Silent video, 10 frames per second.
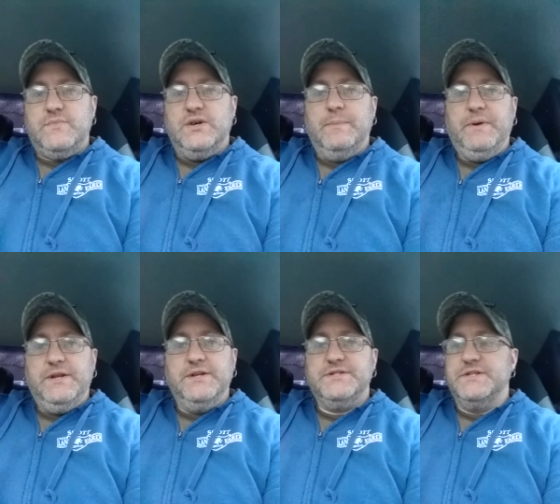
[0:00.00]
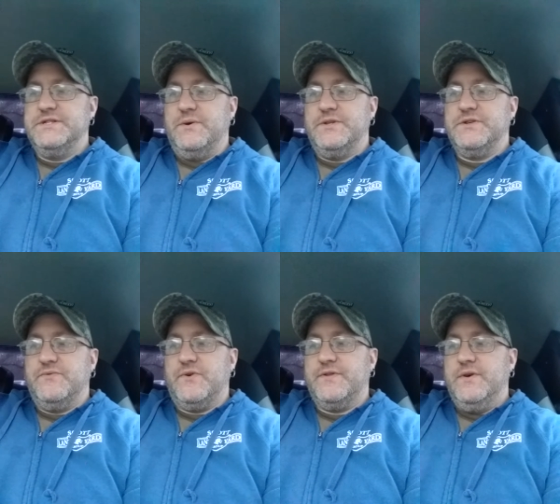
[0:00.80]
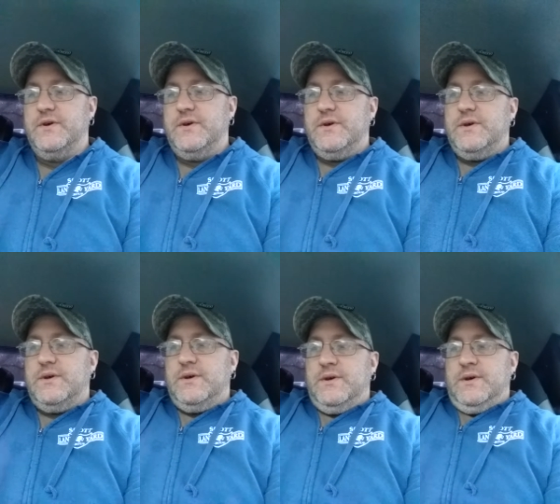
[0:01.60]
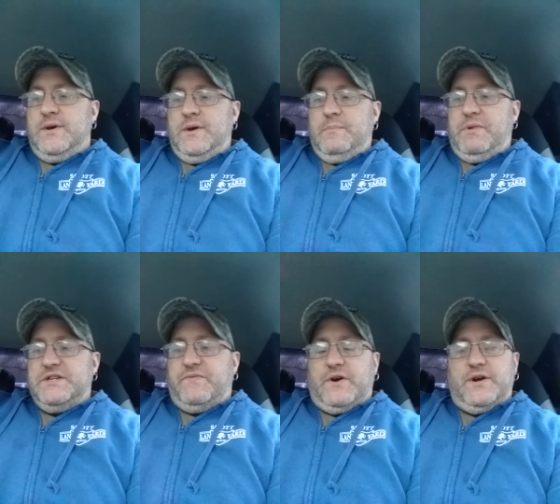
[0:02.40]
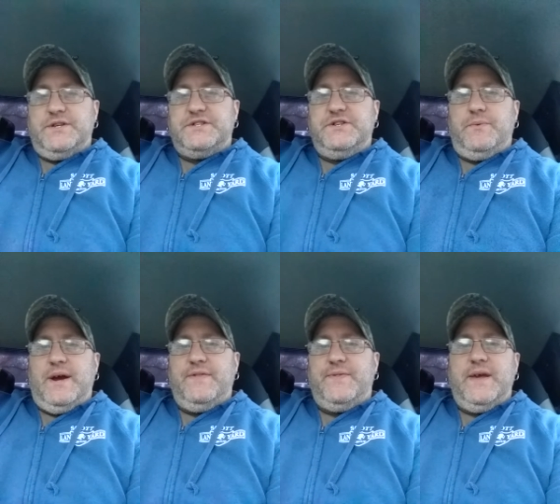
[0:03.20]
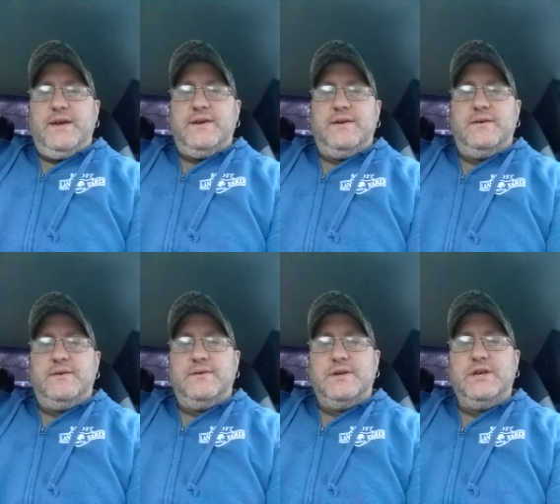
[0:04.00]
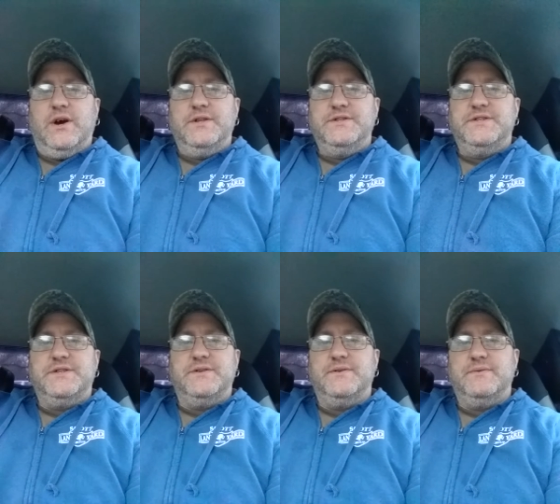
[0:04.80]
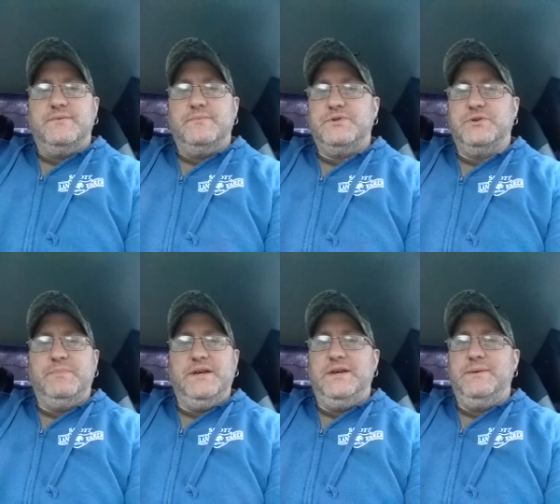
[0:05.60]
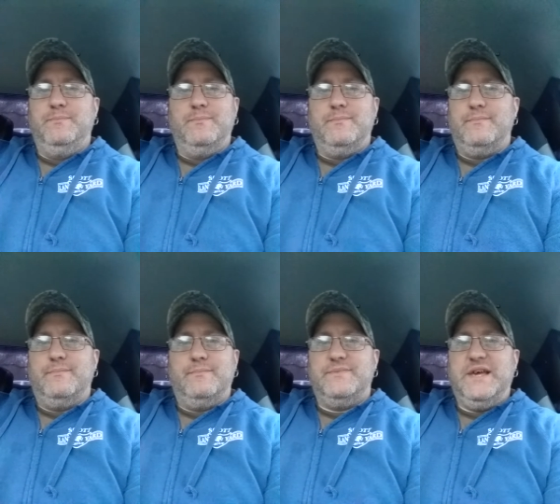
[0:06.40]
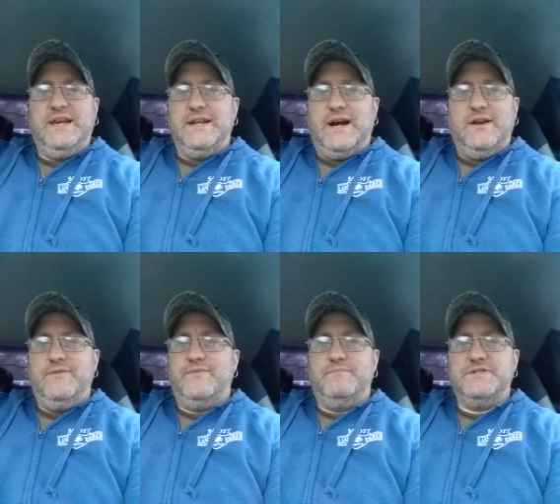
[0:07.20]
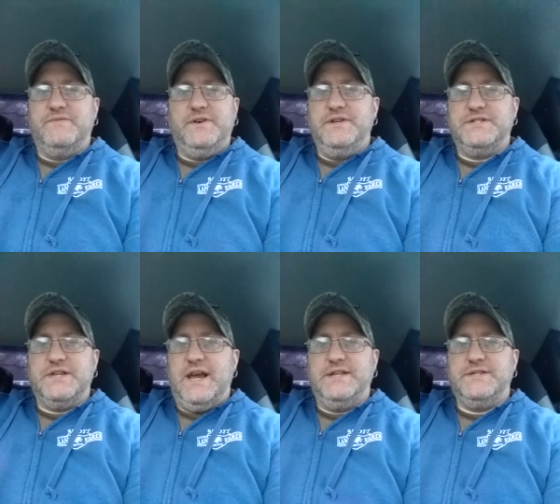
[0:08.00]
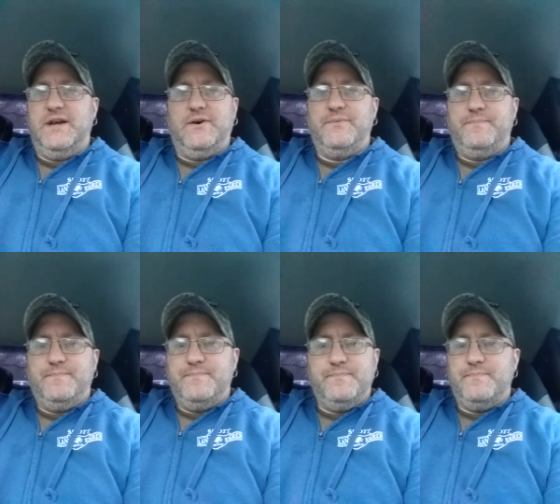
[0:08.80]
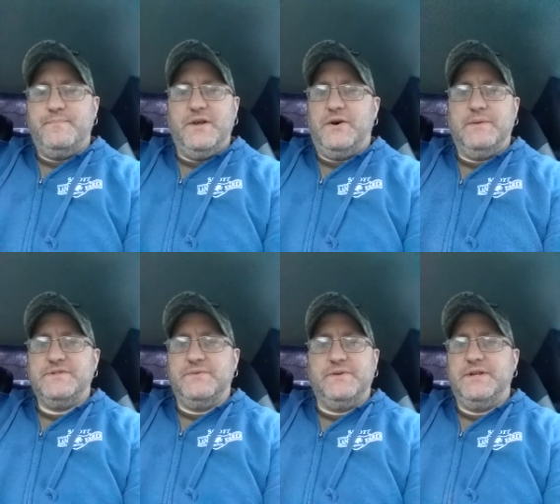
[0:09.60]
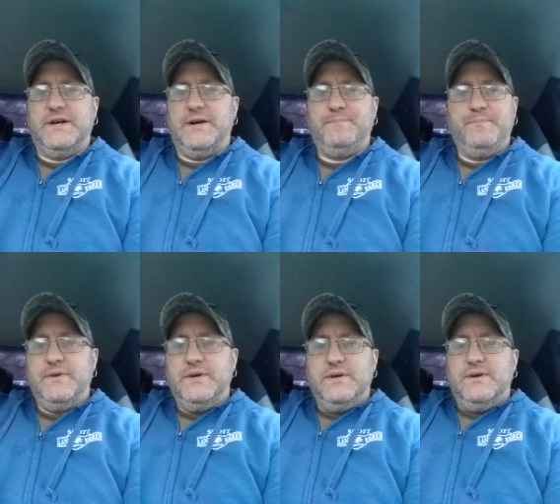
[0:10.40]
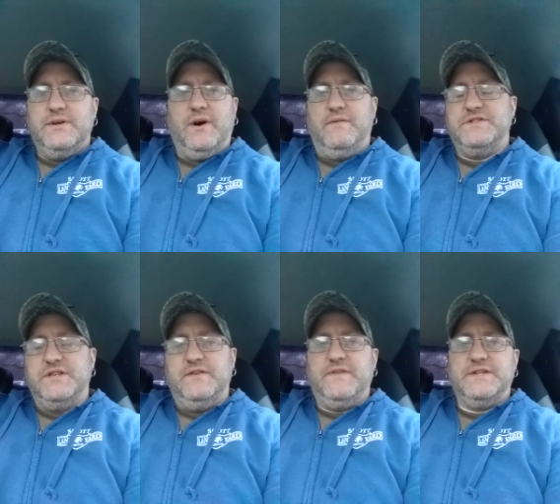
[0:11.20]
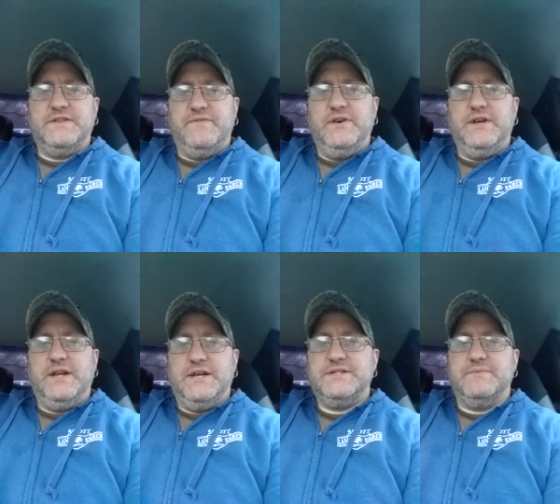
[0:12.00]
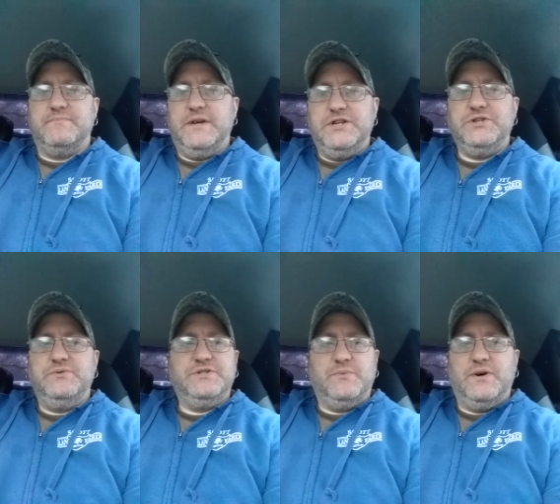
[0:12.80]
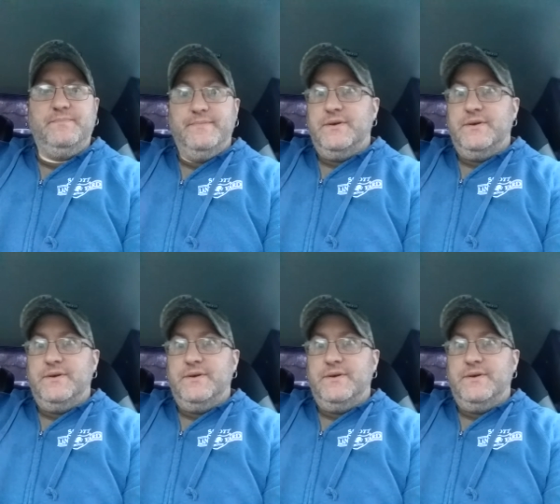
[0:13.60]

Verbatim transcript: opinions and so on and so forth. But as far as do I think guns should be taken out of civilians' hands? No, no, absolutely not. You know, obviously, if that civilian has some issues, well,